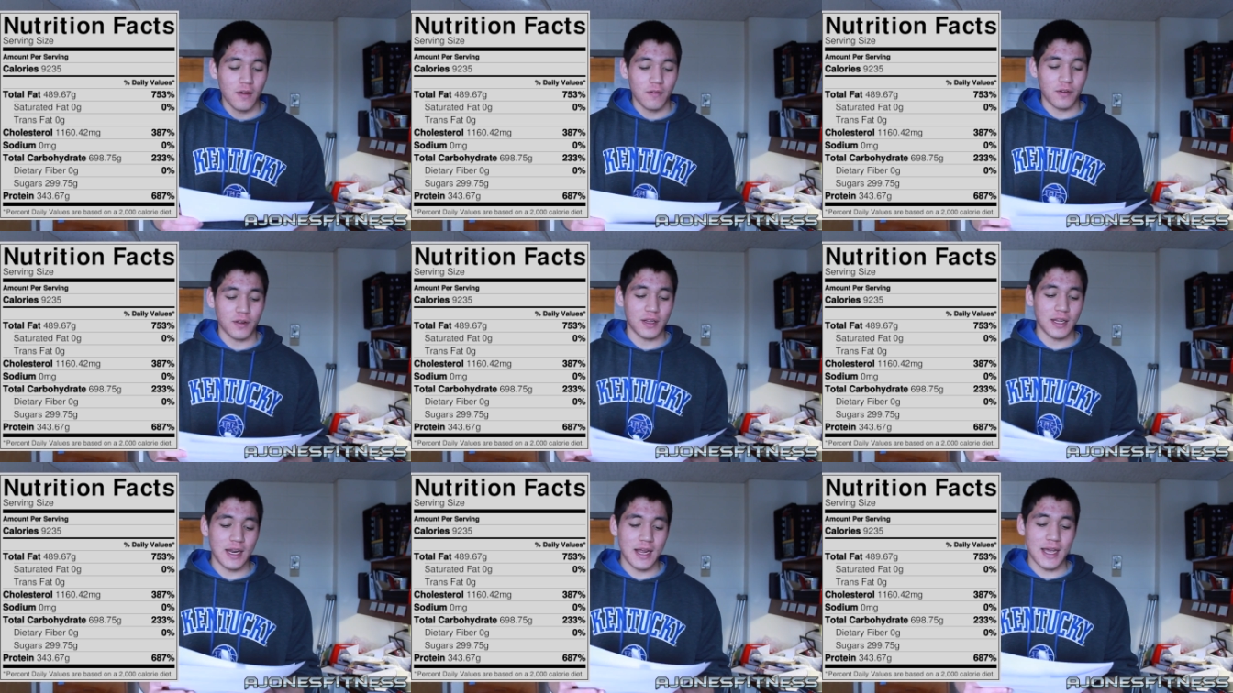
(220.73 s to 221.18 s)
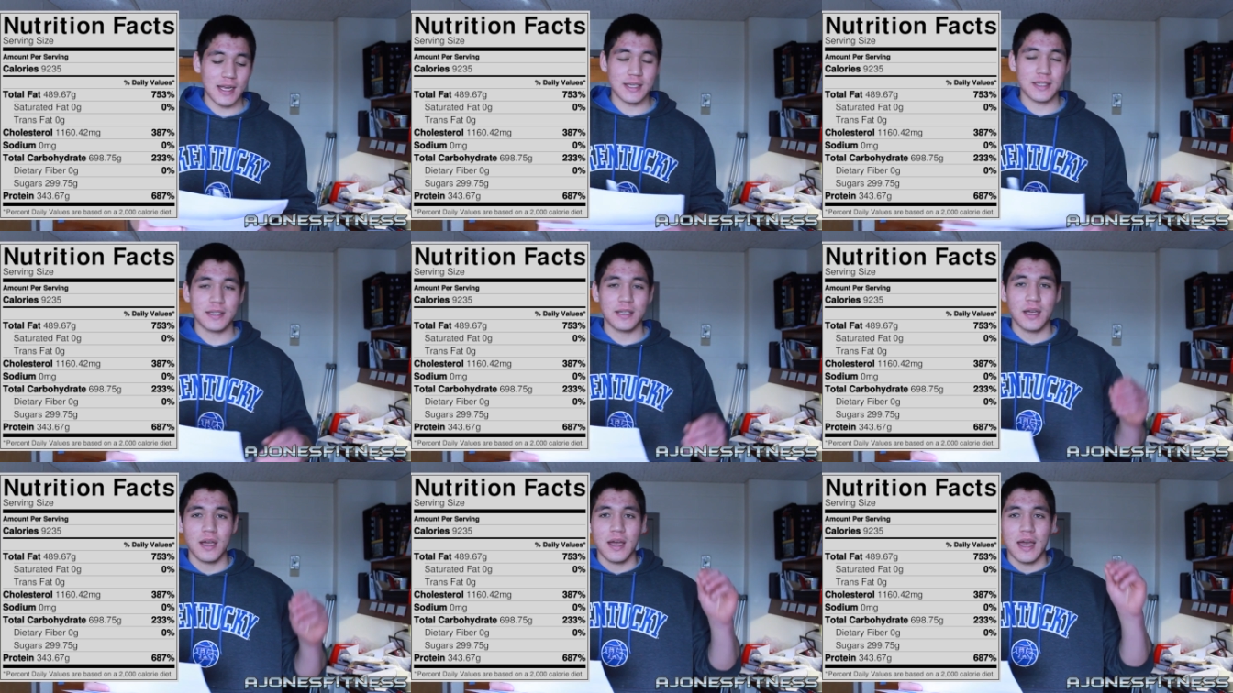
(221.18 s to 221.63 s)
for the
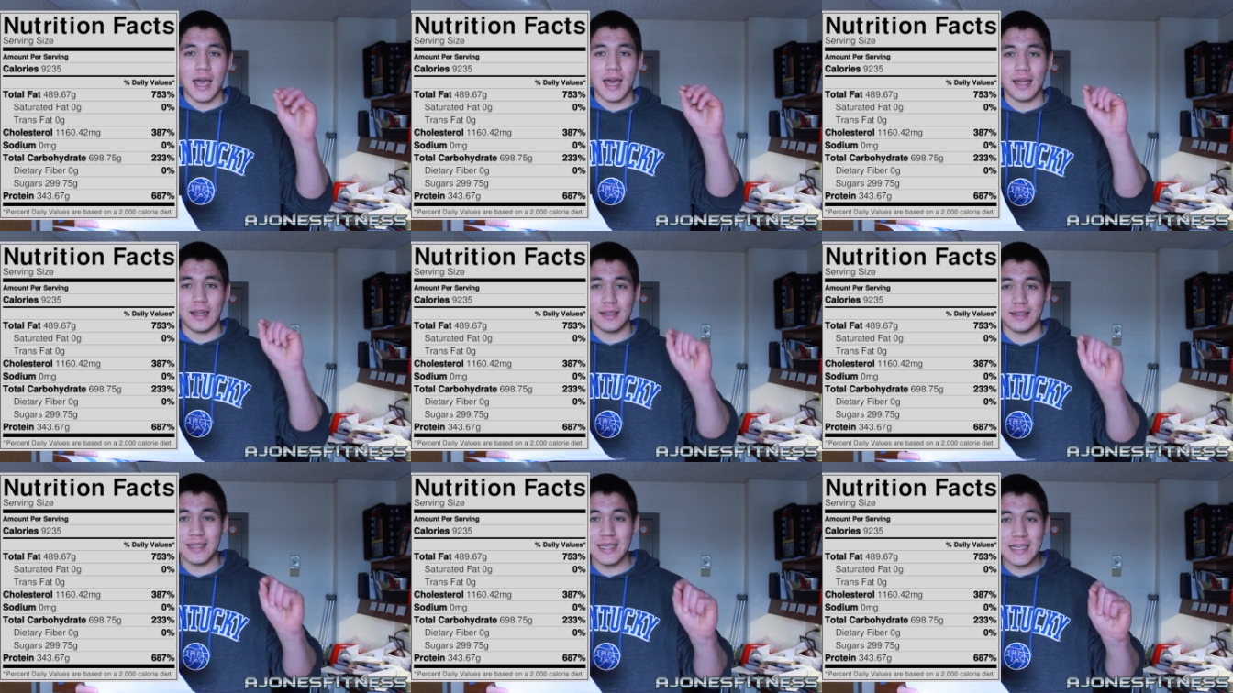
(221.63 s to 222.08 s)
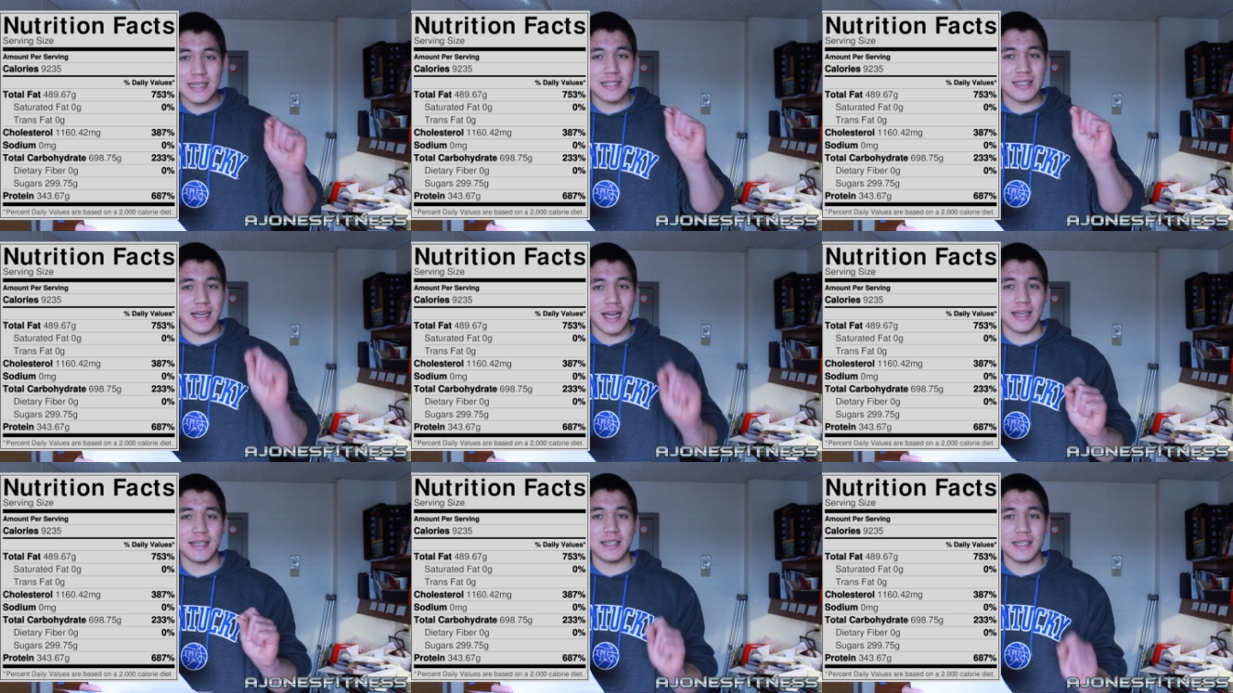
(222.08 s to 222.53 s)
next at
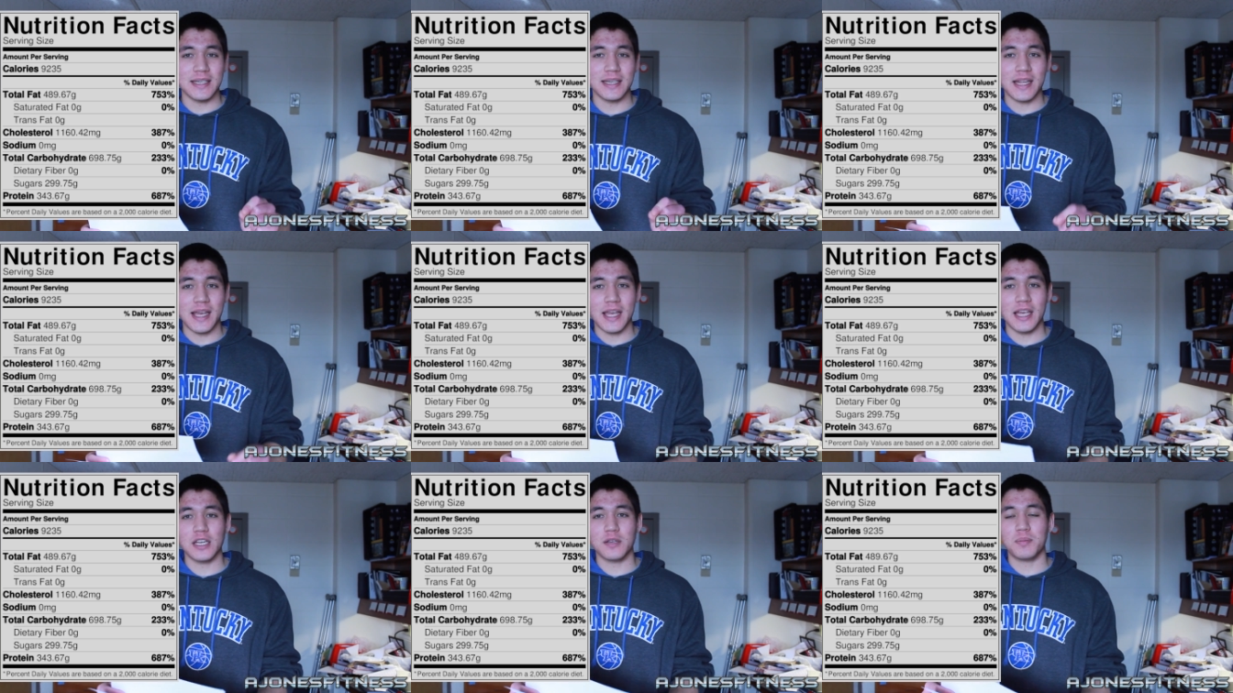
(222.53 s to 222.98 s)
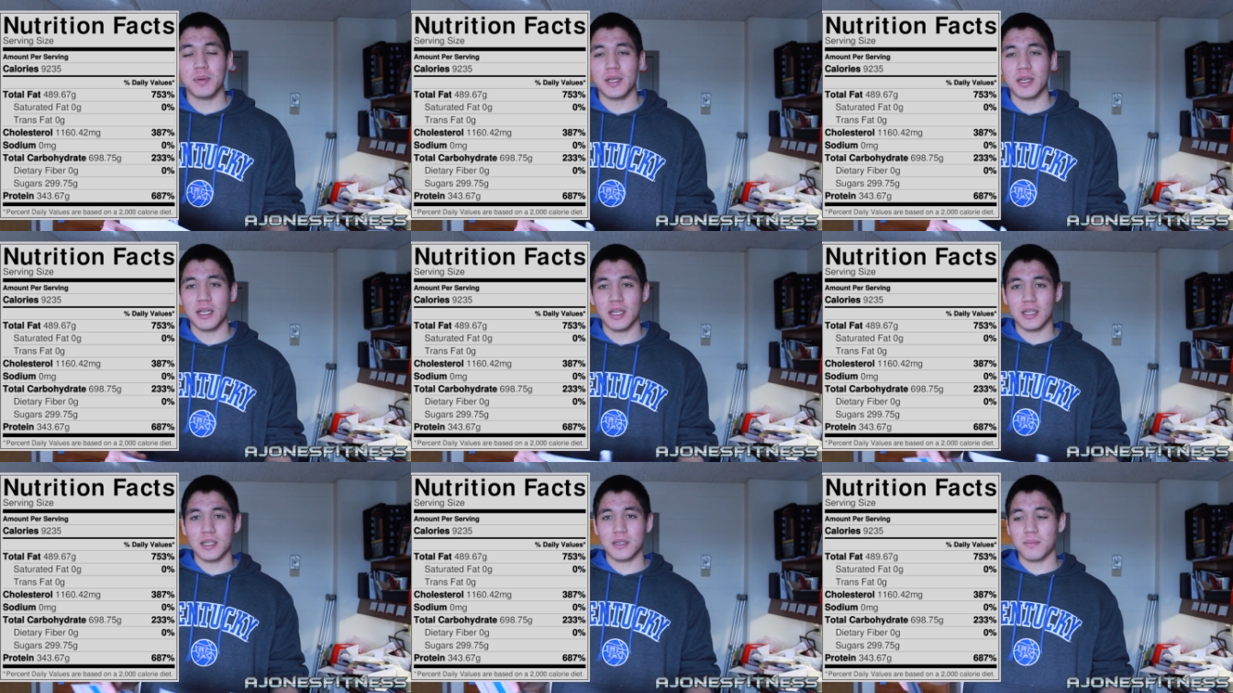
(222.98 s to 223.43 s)
least 19 days
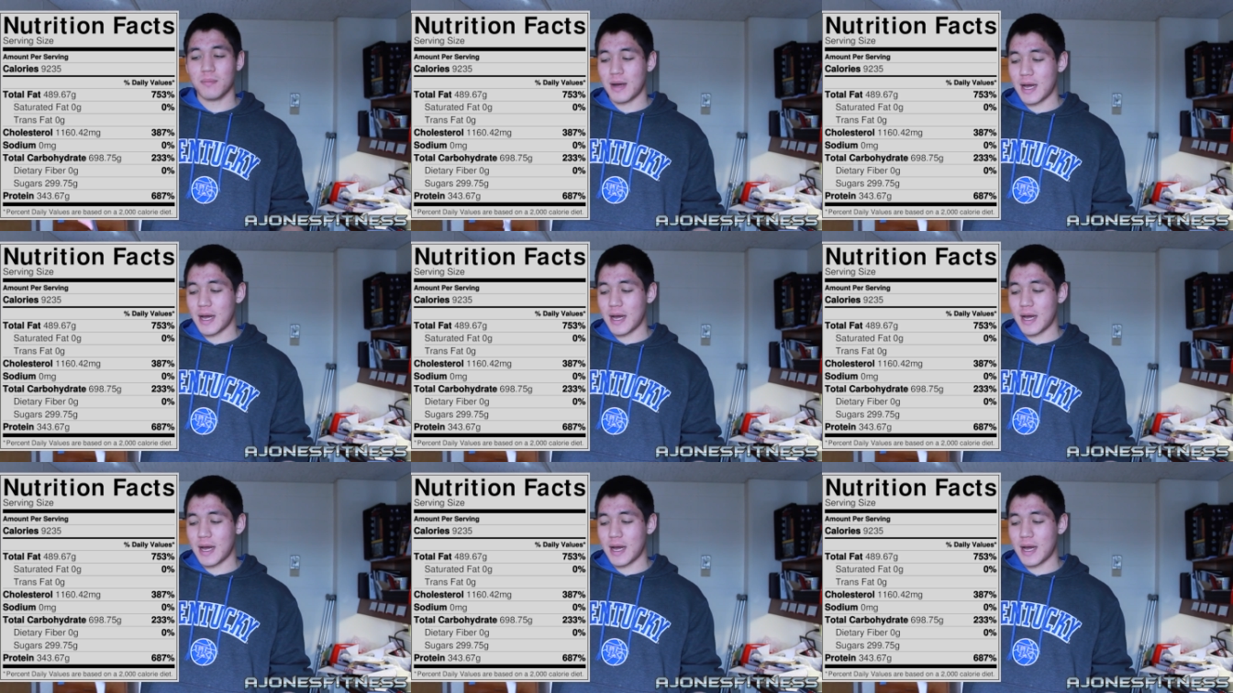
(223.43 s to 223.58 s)
because